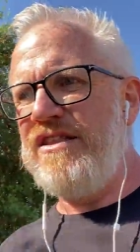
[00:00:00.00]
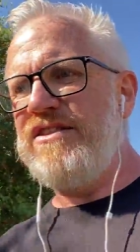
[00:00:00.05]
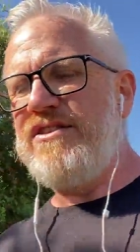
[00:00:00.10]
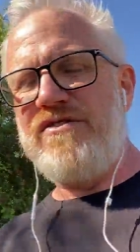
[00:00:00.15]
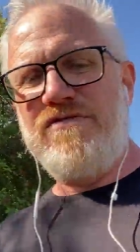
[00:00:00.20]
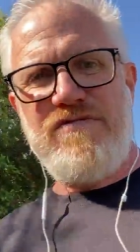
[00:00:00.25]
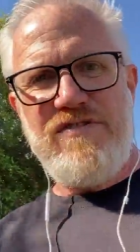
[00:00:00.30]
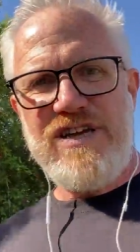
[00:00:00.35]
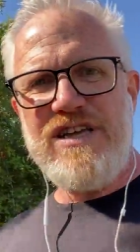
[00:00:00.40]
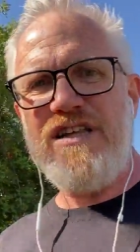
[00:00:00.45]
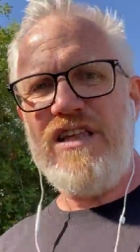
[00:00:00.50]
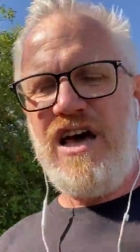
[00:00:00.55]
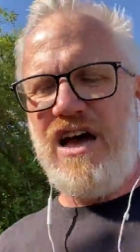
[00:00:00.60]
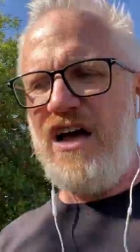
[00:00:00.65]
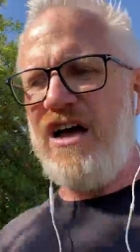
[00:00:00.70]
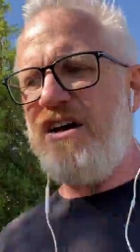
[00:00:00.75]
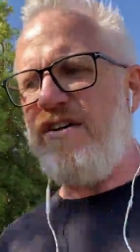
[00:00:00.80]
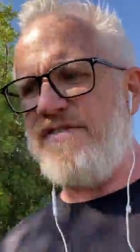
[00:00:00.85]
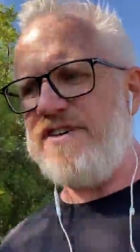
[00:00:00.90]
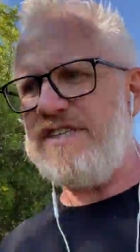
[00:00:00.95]
the real
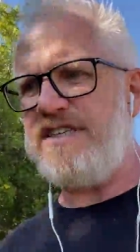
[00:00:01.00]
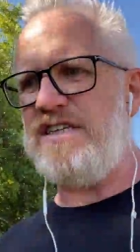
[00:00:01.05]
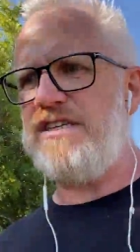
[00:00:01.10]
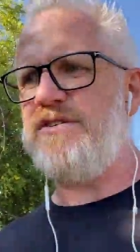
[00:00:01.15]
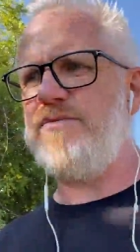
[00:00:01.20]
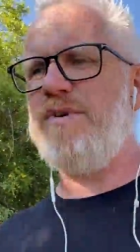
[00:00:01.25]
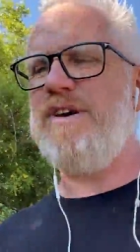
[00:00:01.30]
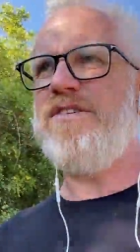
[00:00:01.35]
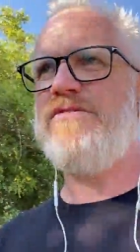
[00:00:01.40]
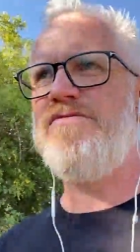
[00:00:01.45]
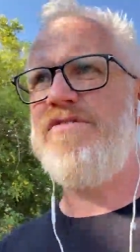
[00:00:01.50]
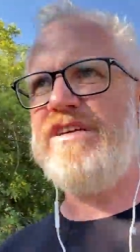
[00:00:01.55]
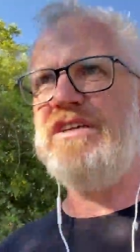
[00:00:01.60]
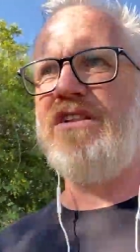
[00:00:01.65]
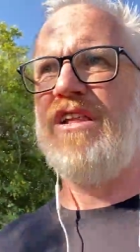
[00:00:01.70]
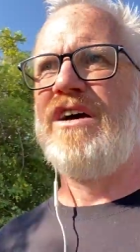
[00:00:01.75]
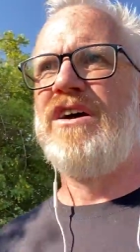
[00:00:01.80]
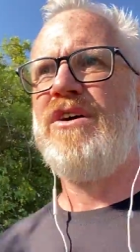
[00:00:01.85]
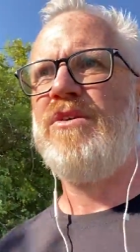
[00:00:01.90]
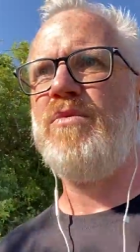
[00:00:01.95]
harvest is, where the real
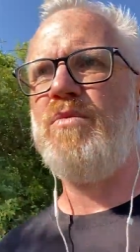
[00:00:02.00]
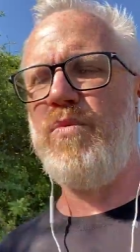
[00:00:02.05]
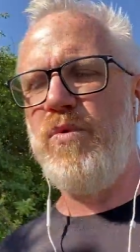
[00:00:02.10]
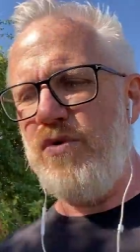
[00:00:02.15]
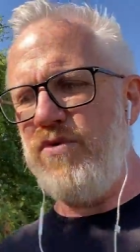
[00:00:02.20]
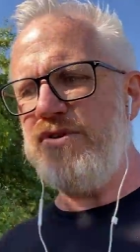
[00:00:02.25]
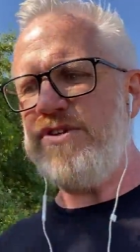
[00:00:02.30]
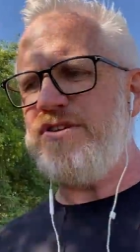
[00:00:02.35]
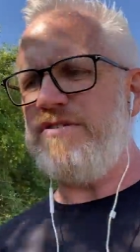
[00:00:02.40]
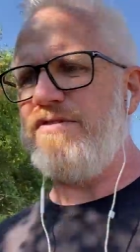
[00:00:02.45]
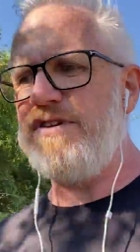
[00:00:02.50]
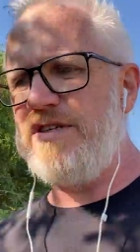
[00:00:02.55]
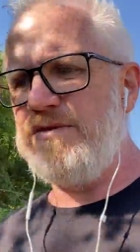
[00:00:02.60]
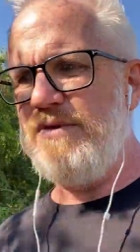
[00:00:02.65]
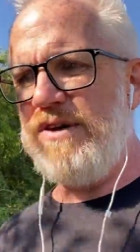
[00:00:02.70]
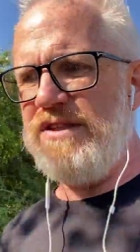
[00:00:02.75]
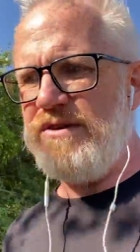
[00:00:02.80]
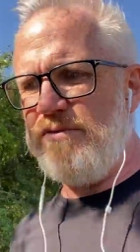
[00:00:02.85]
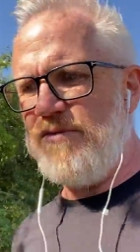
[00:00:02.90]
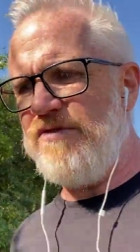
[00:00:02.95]
water is,
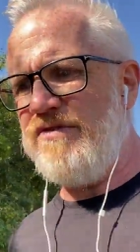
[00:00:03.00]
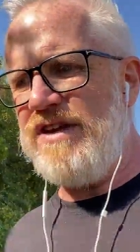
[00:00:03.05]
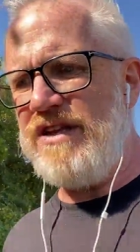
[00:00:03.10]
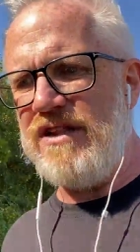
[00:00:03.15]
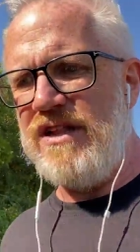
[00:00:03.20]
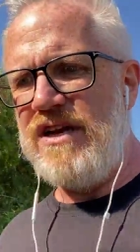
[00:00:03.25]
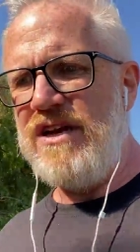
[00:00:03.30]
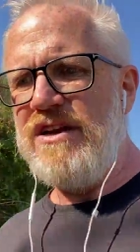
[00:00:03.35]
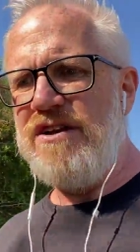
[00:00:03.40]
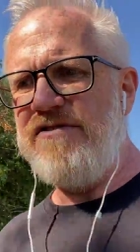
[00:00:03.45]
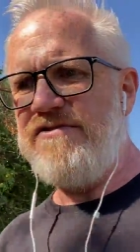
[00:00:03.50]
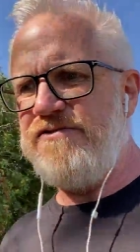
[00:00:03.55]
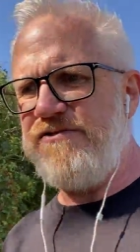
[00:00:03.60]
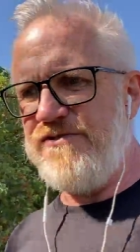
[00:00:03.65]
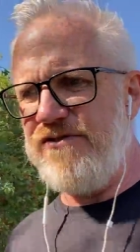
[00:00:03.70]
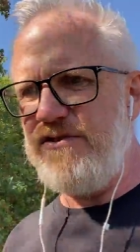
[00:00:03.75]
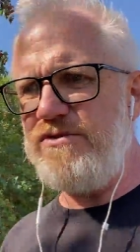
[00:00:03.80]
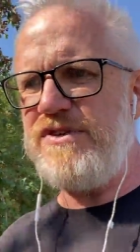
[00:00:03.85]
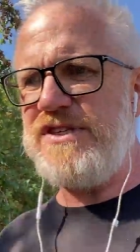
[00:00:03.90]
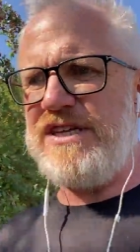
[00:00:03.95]
where the real
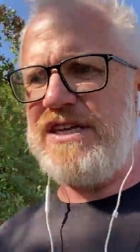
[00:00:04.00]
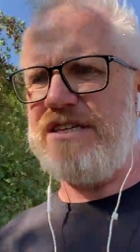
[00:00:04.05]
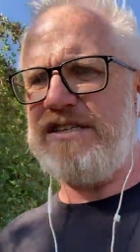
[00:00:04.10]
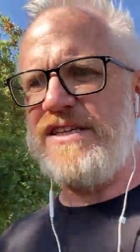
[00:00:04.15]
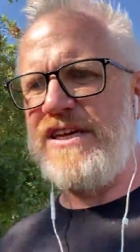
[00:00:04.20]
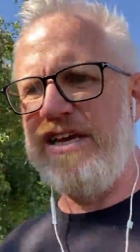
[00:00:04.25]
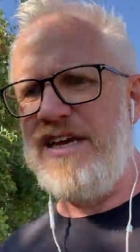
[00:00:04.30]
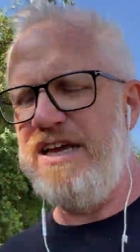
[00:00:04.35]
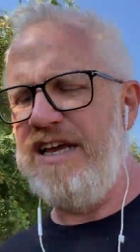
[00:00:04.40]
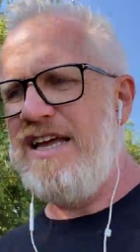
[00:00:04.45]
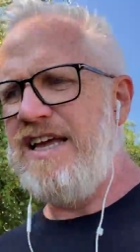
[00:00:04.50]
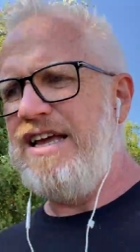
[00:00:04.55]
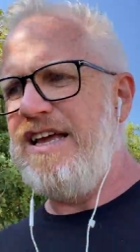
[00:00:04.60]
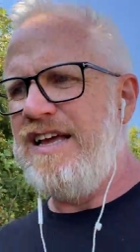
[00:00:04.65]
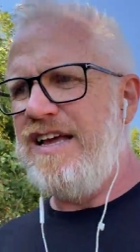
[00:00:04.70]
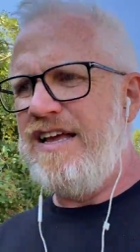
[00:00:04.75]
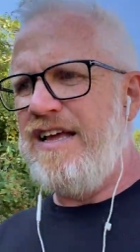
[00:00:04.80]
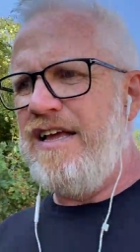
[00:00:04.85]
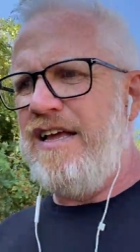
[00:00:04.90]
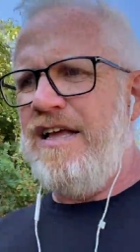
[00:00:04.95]
fruit is.
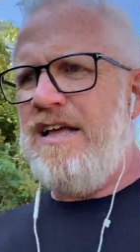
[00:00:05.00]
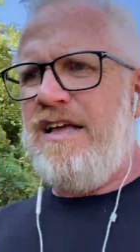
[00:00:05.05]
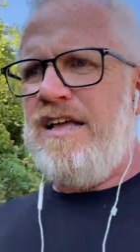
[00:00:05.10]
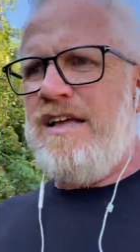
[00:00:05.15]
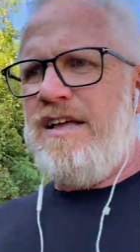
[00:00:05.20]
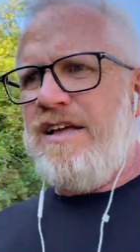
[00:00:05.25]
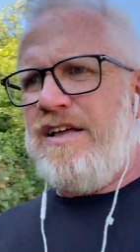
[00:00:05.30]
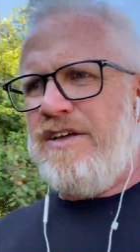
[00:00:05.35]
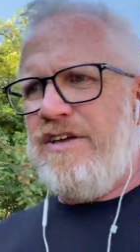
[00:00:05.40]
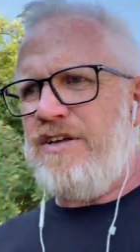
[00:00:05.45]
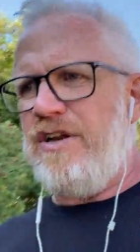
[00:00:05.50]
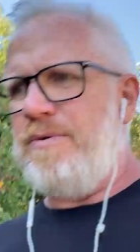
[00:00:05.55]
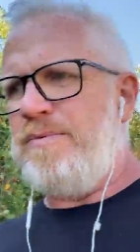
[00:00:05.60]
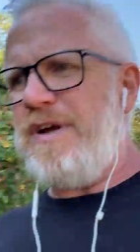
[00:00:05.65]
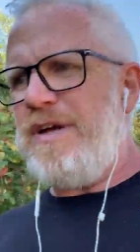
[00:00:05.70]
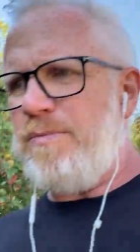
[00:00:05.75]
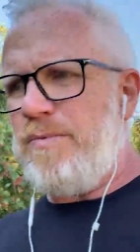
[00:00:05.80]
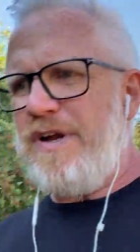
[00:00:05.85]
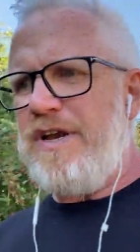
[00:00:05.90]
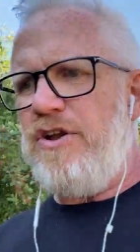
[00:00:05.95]
You know,
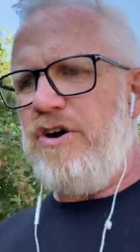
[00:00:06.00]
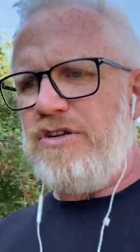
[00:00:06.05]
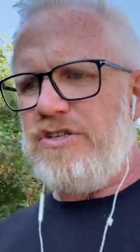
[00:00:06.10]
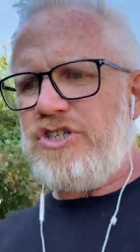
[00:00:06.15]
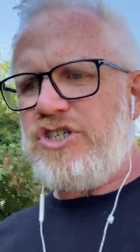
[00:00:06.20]
we're, not